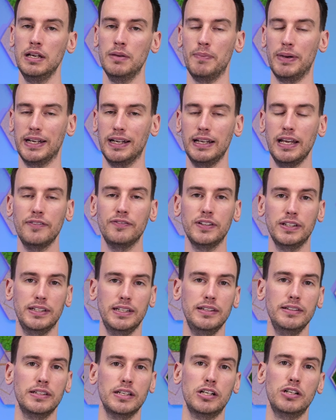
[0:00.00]
But I left it
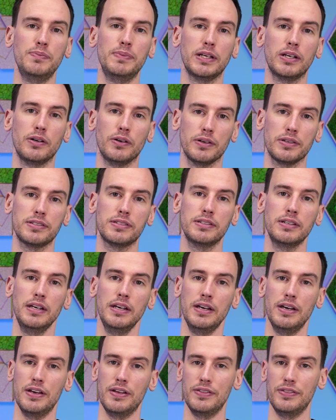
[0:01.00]
in there because
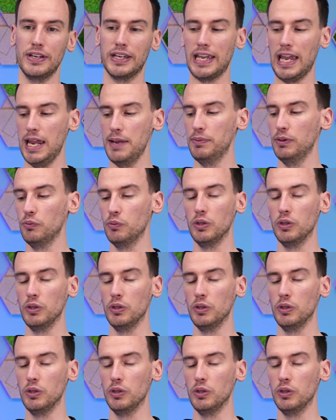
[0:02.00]
the cable